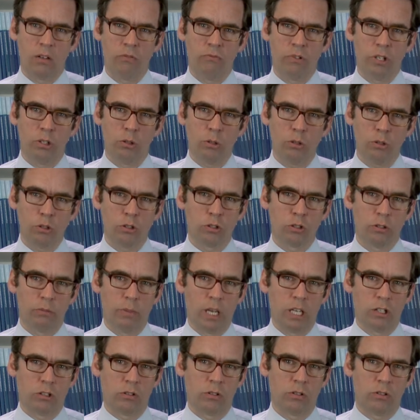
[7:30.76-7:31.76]
retortion
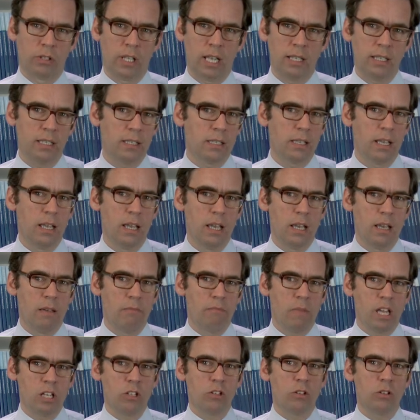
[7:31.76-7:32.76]
measures, that is,
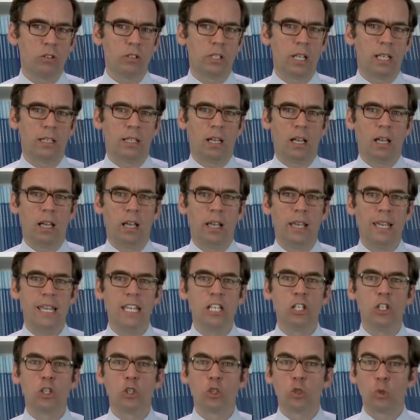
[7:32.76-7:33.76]
measures that are
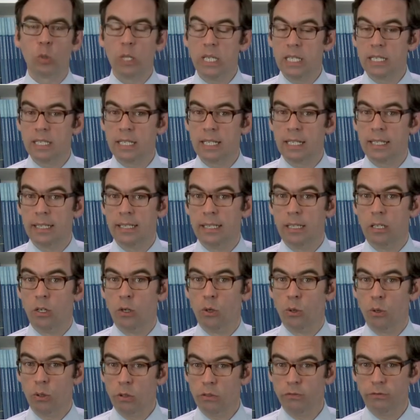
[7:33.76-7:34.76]
intrinsically
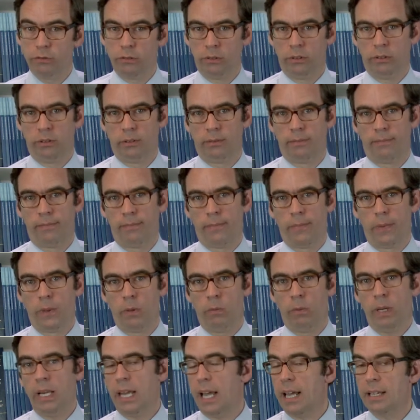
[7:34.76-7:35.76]
lawful,
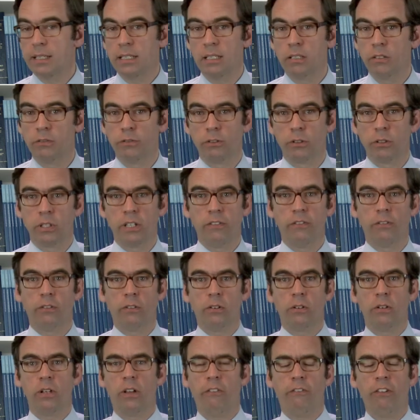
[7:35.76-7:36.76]
well, Article
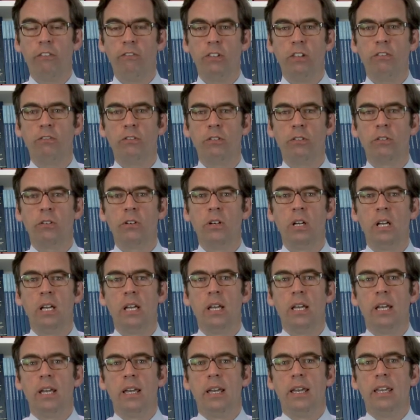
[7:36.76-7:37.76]
44, uh, 54
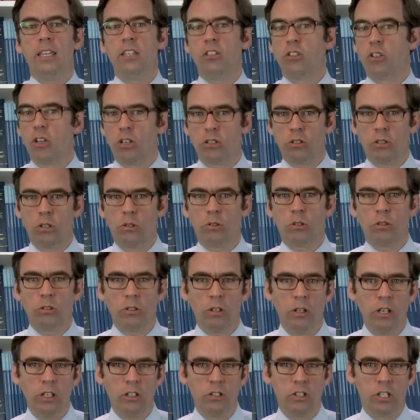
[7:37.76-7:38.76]
is just a
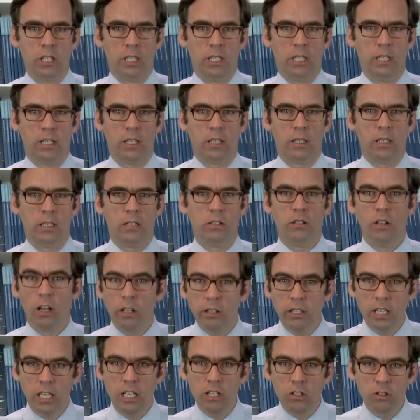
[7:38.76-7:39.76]
tautology.
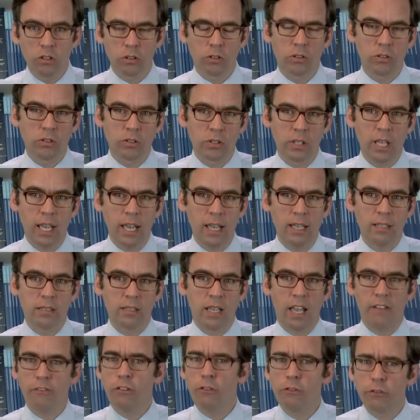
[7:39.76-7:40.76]
Non-injured states
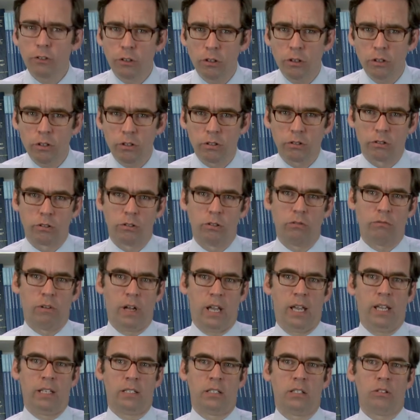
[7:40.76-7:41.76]
have, of course, the
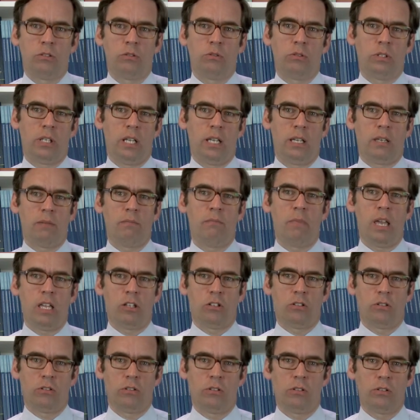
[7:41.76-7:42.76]
right to take
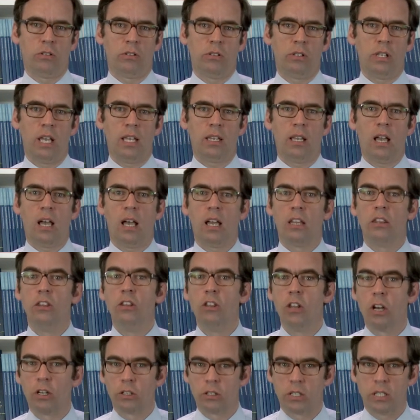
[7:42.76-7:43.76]
measures that are
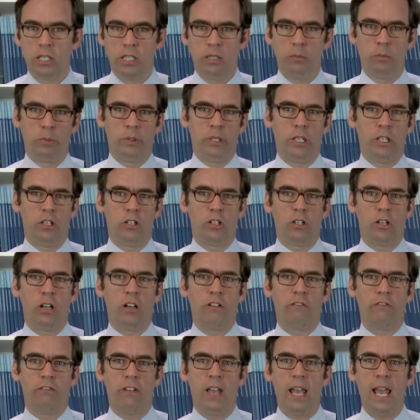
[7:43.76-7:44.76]
not in breach
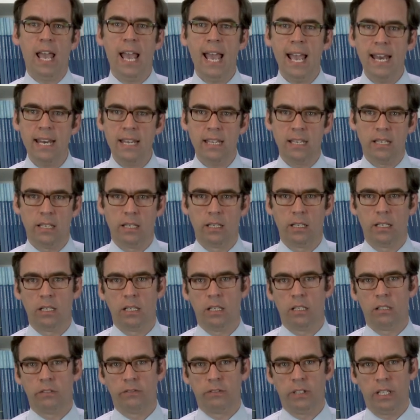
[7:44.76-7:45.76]
of any
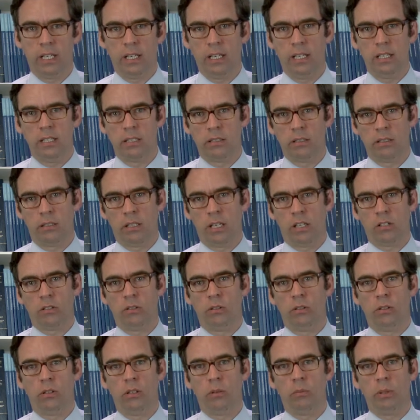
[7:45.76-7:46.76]
of their
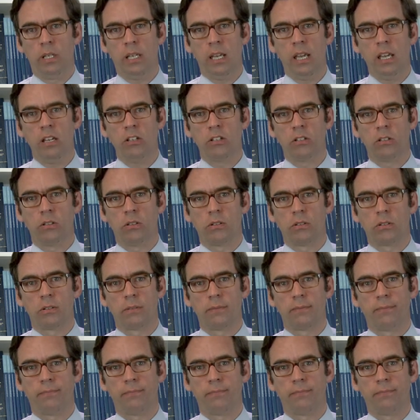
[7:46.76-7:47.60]
international obligations.